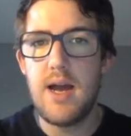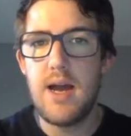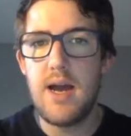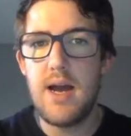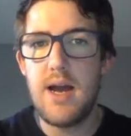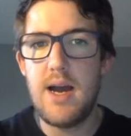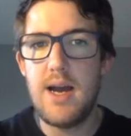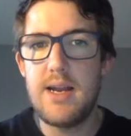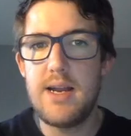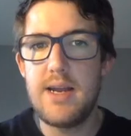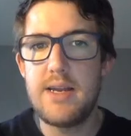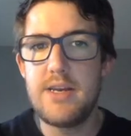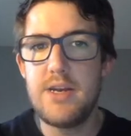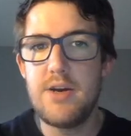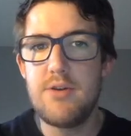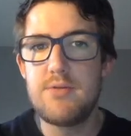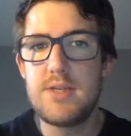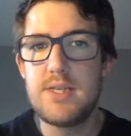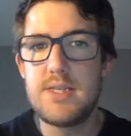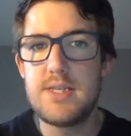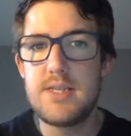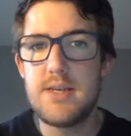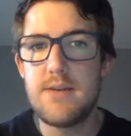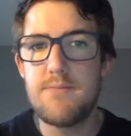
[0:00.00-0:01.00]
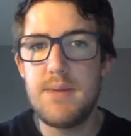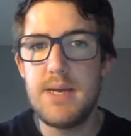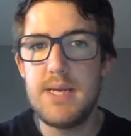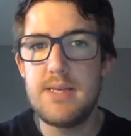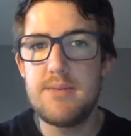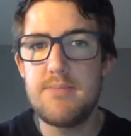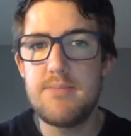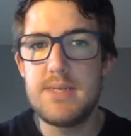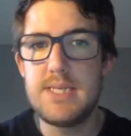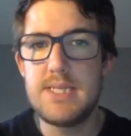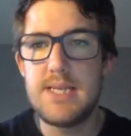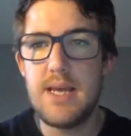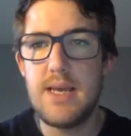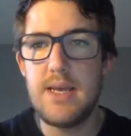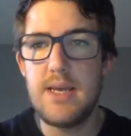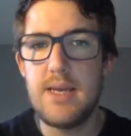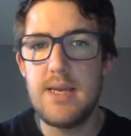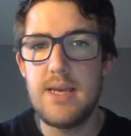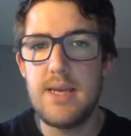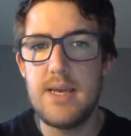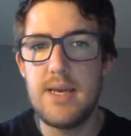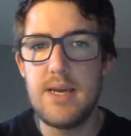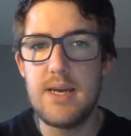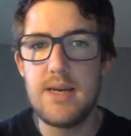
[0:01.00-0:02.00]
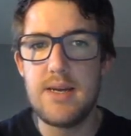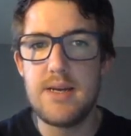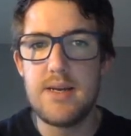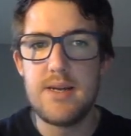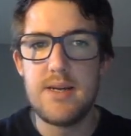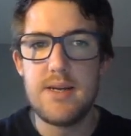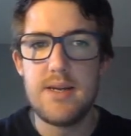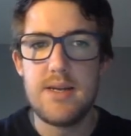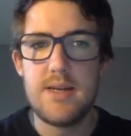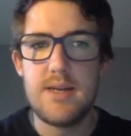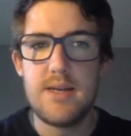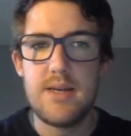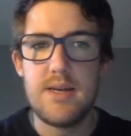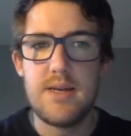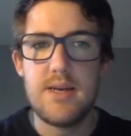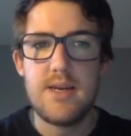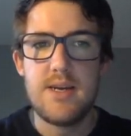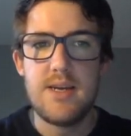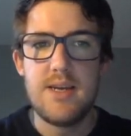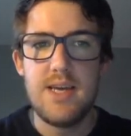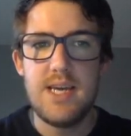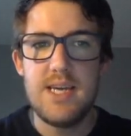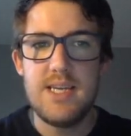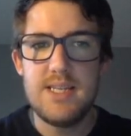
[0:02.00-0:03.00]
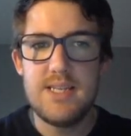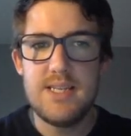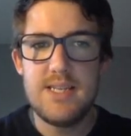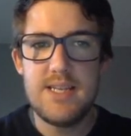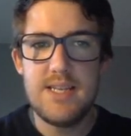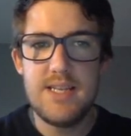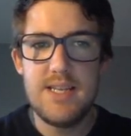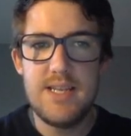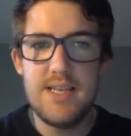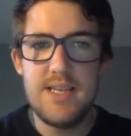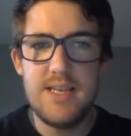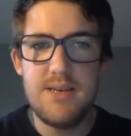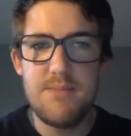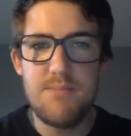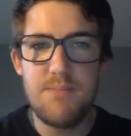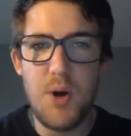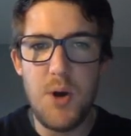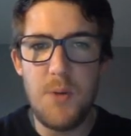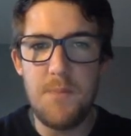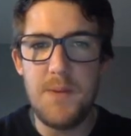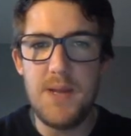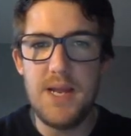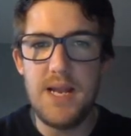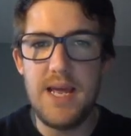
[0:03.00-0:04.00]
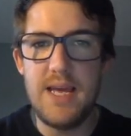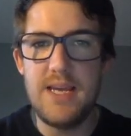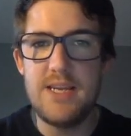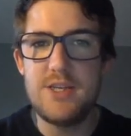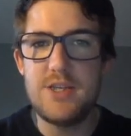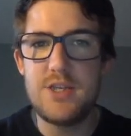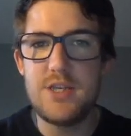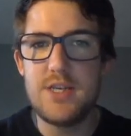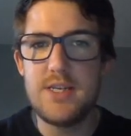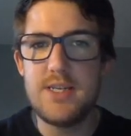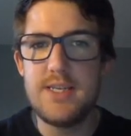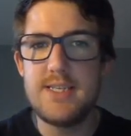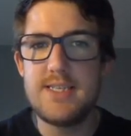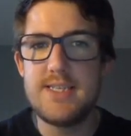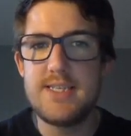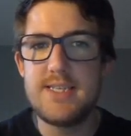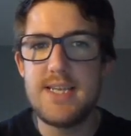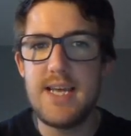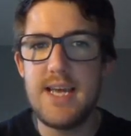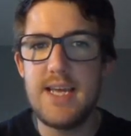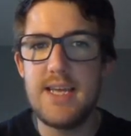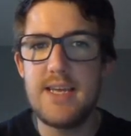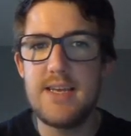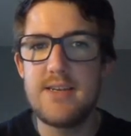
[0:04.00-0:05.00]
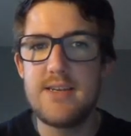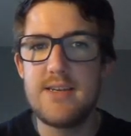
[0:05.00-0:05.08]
And I notice I've made a mistake here. In population, it's saying